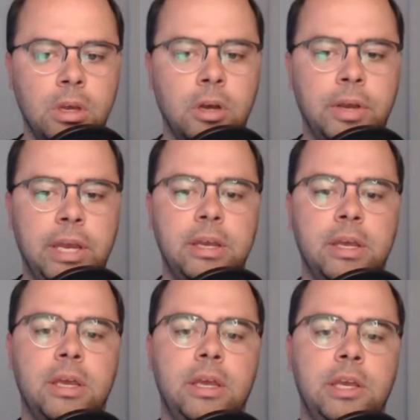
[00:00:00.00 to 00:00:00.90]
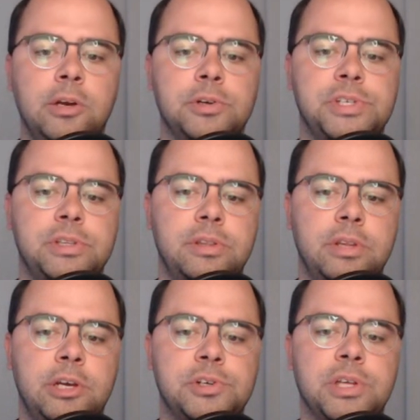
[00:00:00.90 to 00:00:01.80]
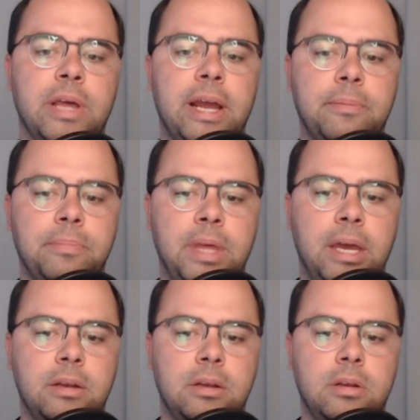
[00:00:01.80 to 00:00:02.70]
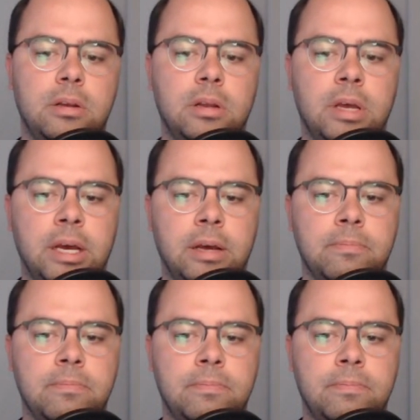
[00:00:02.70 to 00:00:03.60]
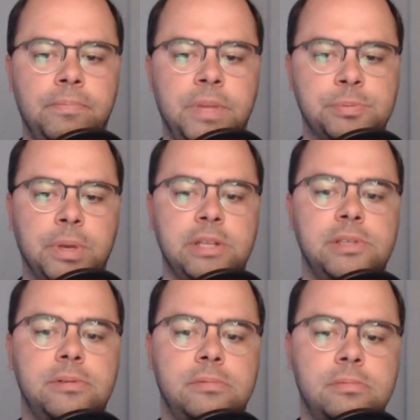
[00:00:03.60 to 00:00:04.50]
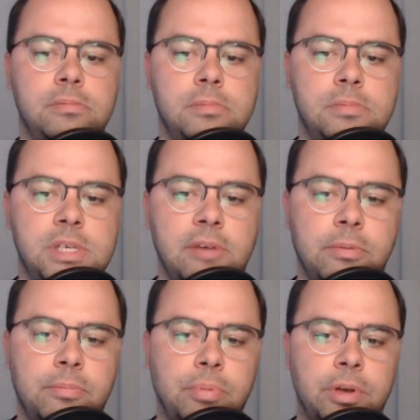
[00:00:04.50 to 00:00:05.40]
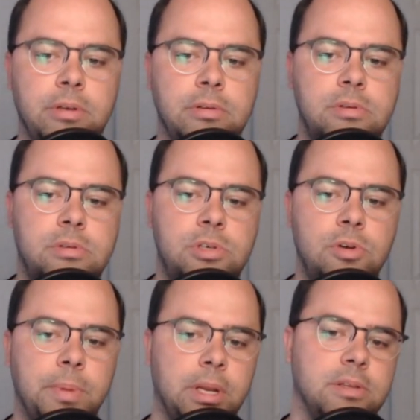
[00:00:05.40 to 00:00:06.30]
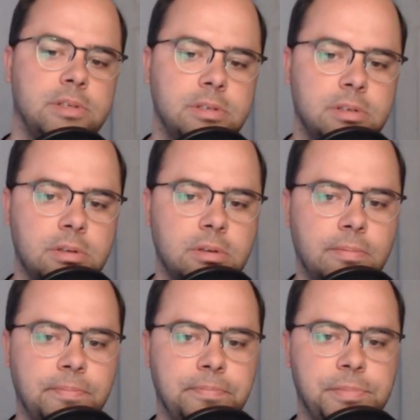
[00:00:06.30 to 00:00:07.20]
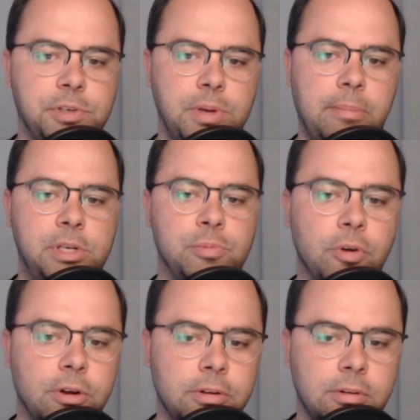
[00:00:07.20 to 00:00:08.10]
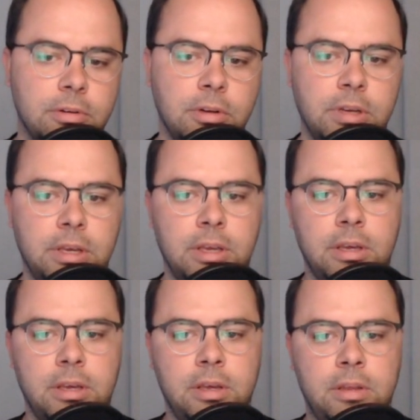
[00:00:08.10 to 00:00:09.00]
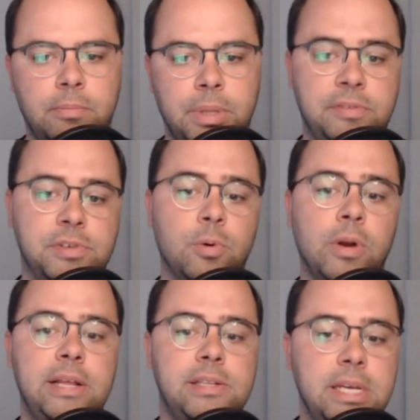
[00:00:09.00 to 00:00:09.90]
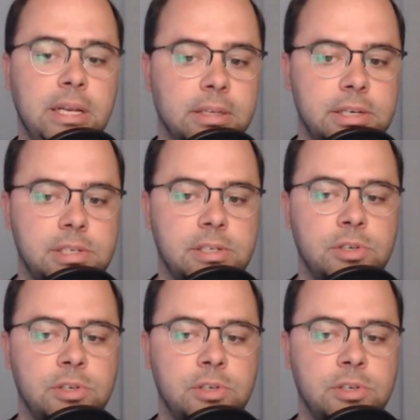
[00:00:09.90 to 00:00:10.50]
Okay, here's a lineup that has played 7.2 minutes, so not much more. But they've scored 18 at least.